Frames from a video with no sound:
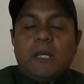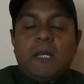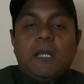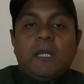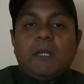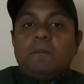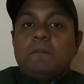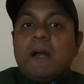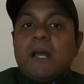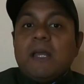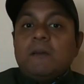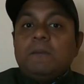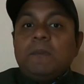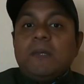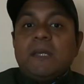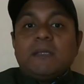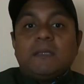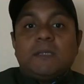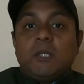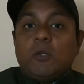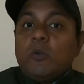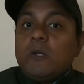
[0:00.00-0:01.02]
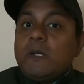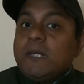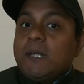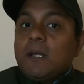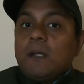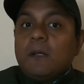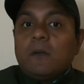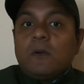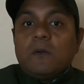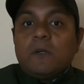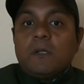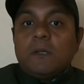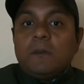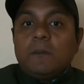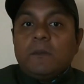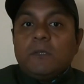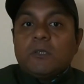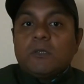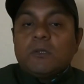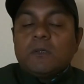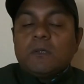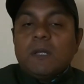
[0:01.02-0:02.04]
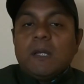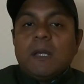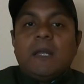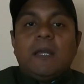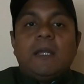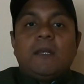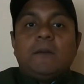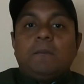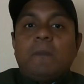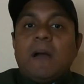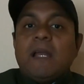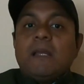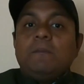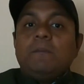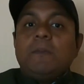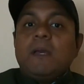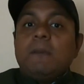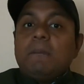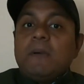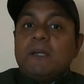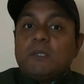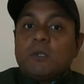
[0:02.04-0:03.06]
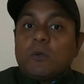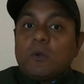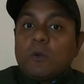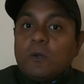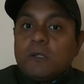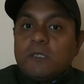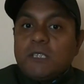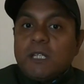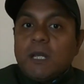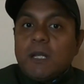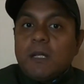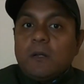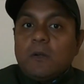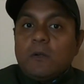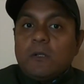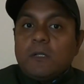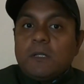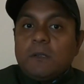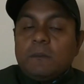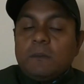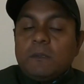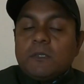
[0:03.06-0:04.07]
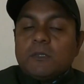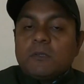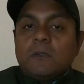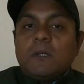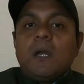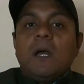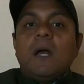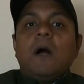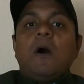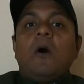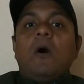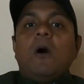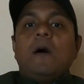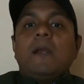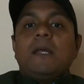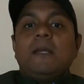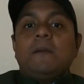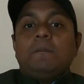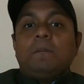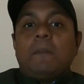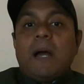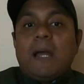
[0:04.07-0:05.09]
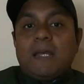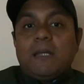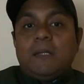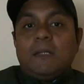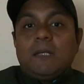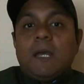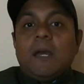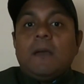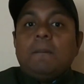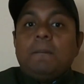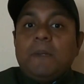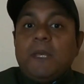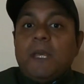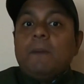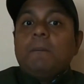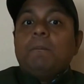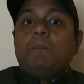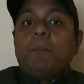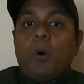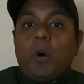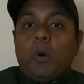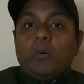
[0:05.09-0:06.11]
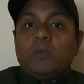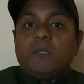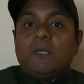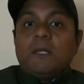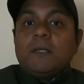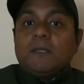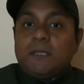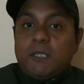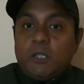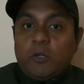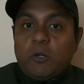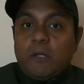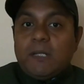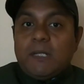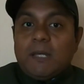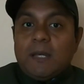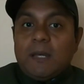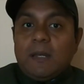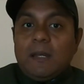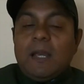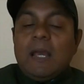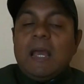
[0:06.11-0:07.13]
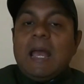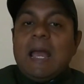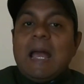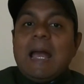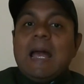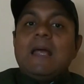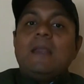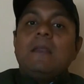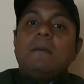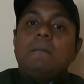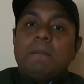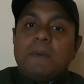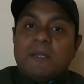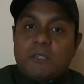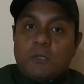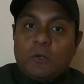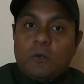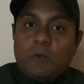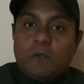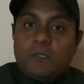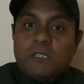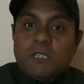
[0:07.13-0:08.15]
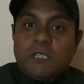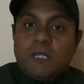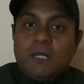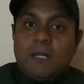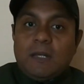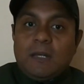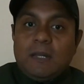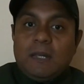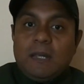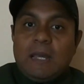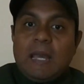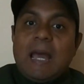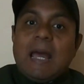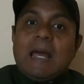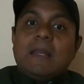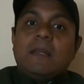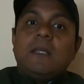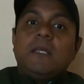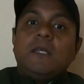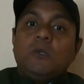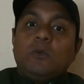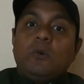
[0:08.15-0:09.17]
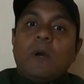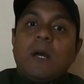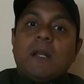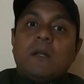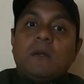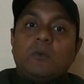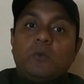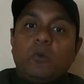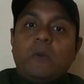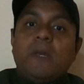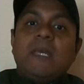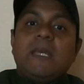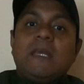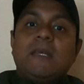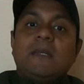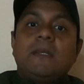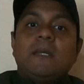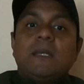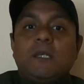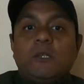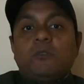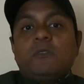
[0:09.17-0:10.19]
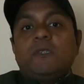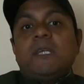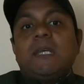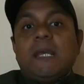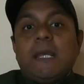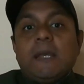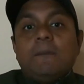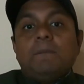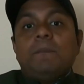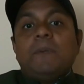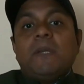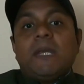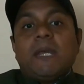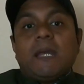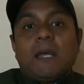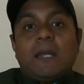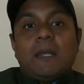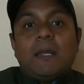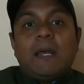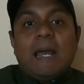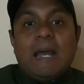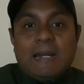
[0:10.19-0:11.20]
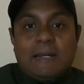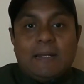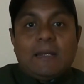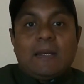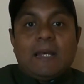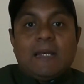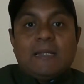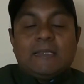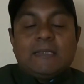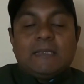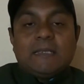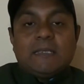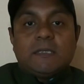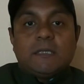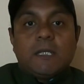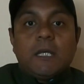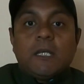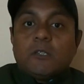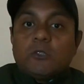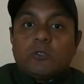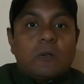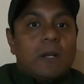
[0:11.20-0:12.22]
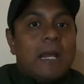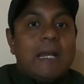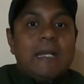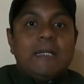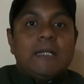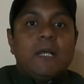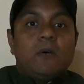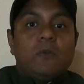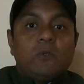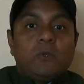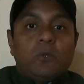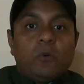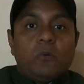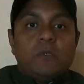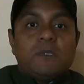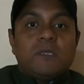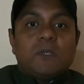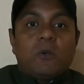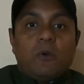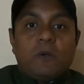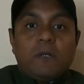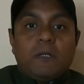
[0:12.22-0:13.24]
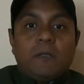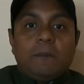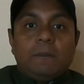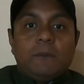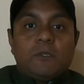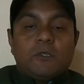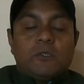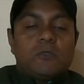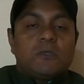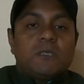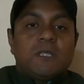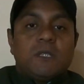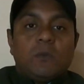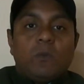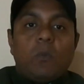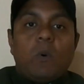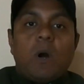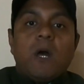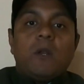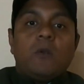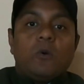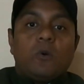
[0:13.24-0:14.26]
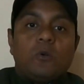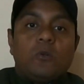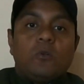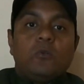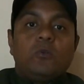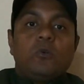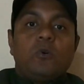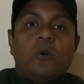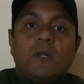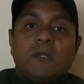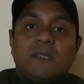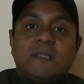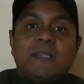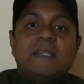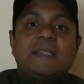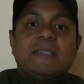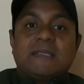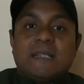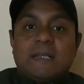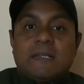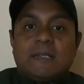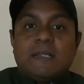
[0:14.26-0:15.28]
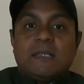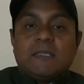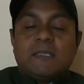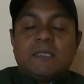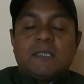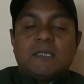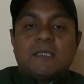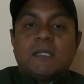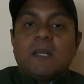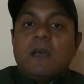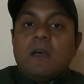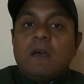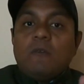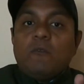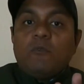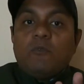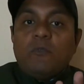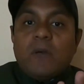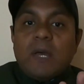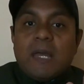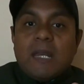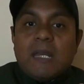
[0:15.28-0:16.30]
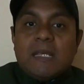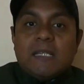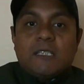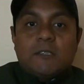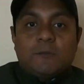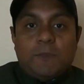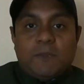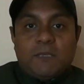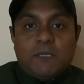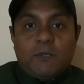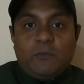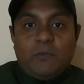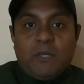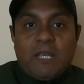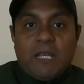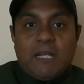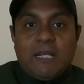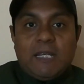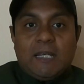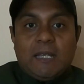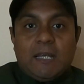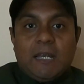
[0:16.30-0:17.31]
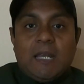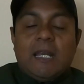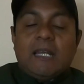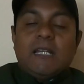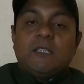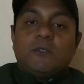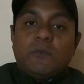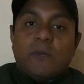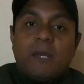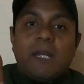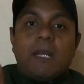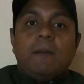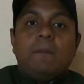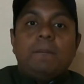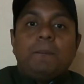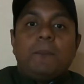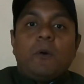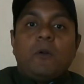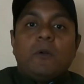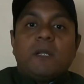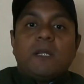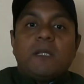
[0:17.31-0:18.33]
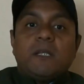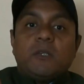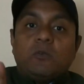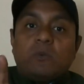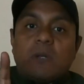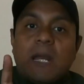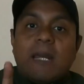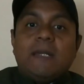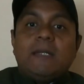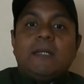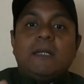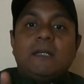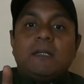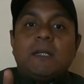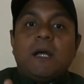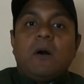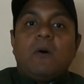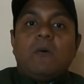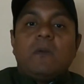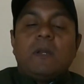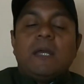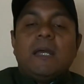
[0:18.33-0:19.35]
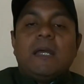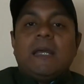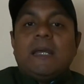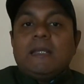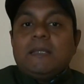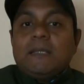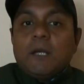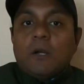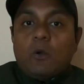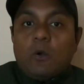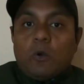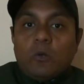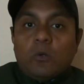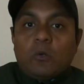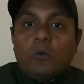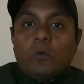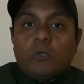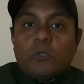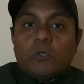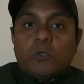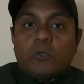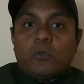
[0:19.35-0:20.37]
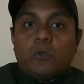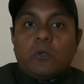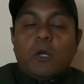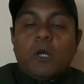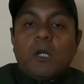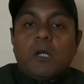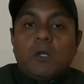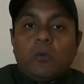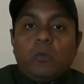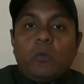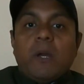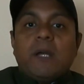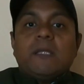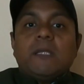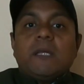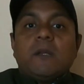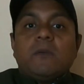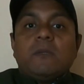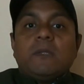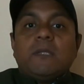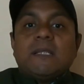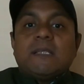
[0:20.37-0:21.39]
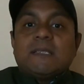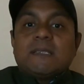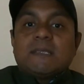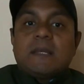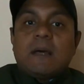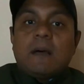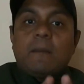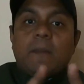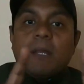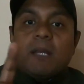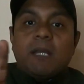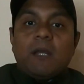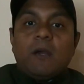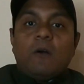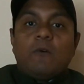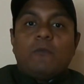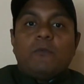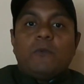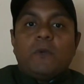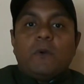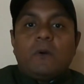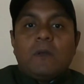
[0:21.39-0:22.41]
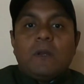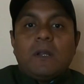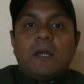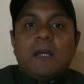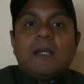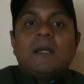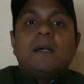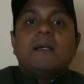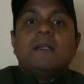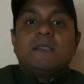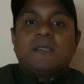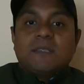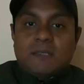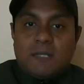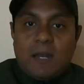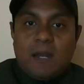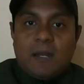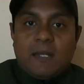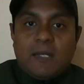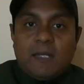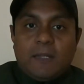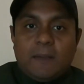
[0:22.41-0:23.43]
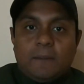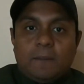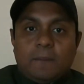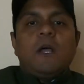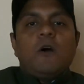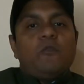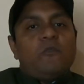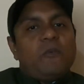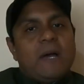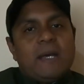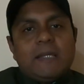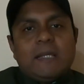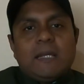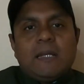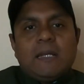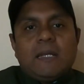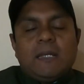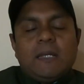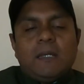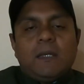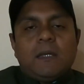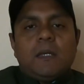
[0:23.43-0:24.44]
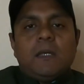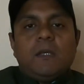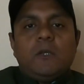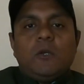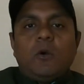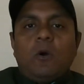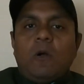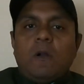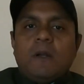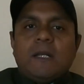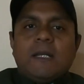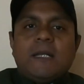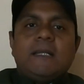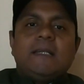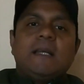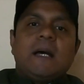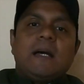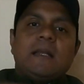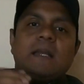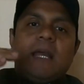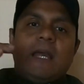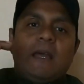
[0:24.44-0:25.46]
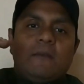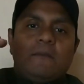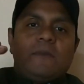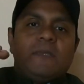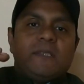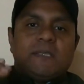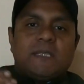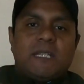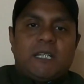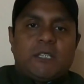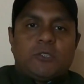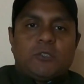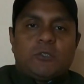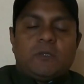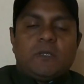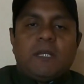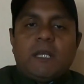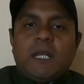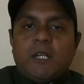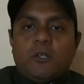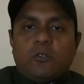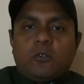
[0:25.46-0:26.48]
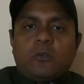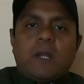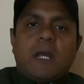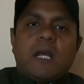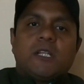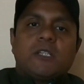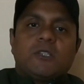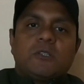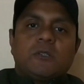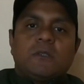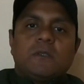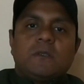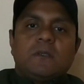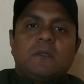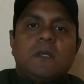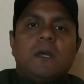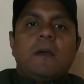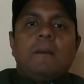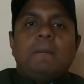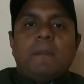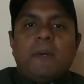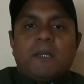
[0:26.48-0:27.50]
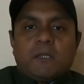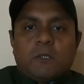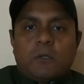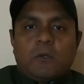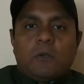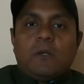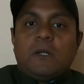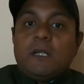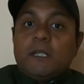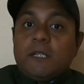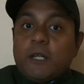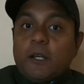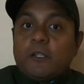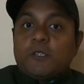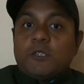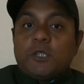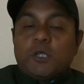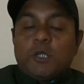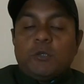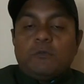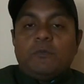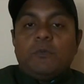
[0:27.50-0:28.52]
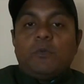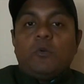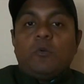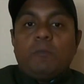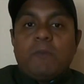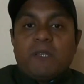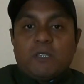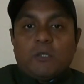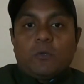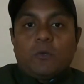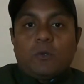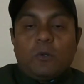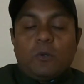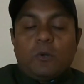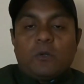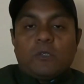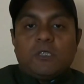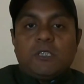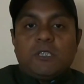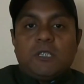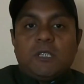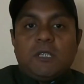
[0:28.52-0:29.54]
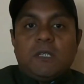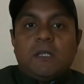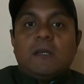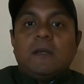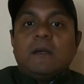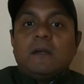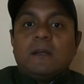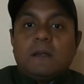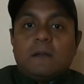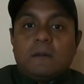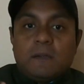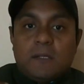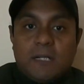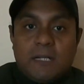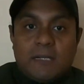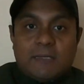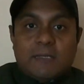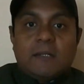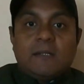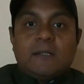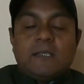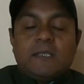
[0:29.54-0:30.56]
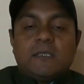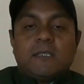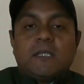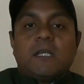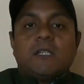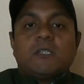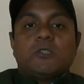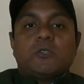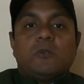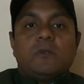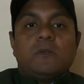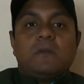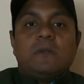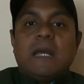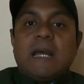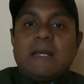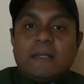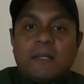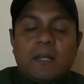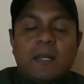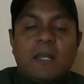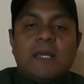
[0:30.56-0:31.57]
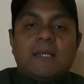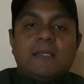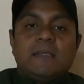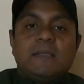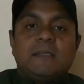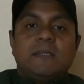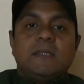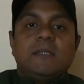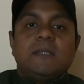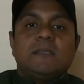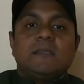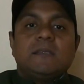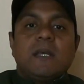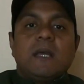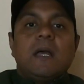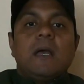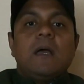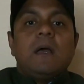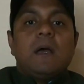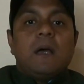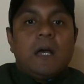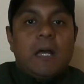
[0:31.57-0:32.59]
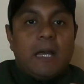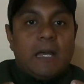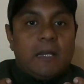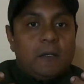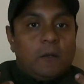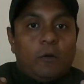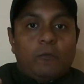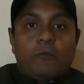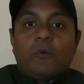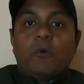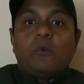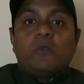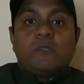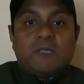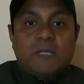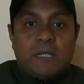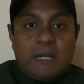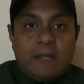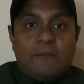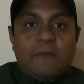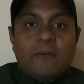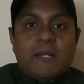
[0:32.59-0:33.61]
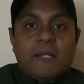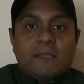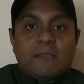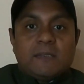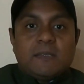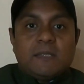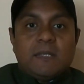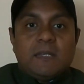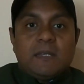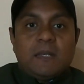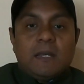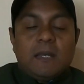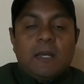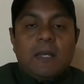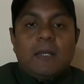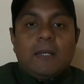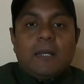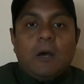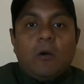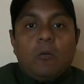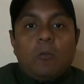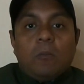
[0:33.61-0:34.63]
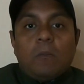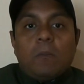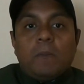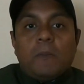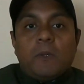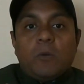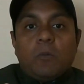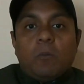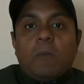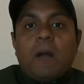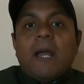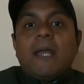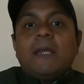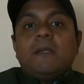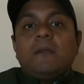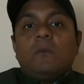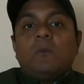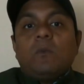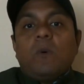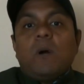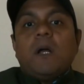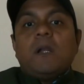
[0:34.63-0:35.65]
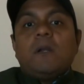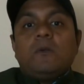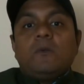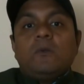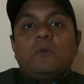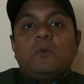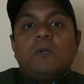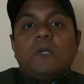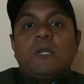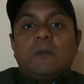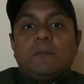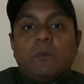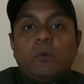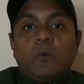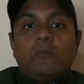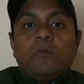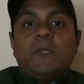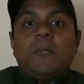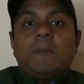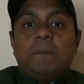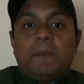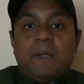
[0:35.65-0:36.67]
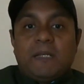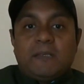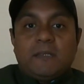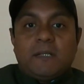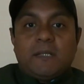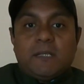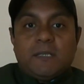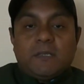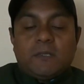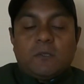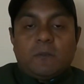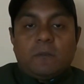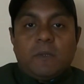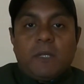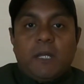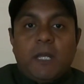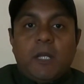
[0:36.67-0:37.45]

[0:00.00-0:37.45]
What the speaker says: It might be a theoretical contribution, it might be a methodological contribution, or it might be a both theoretical and methodological, and you are doing it using empirical analysis. So write down those contributions in one or two or three sentences very specifically. It is very important you write it down in the conclusion together with the summary of your study. Now finally, you already done every section: introduction, literature review, methodology, result discussion, analysis, and of course the referencing. Now you might want to remove the plagiarism.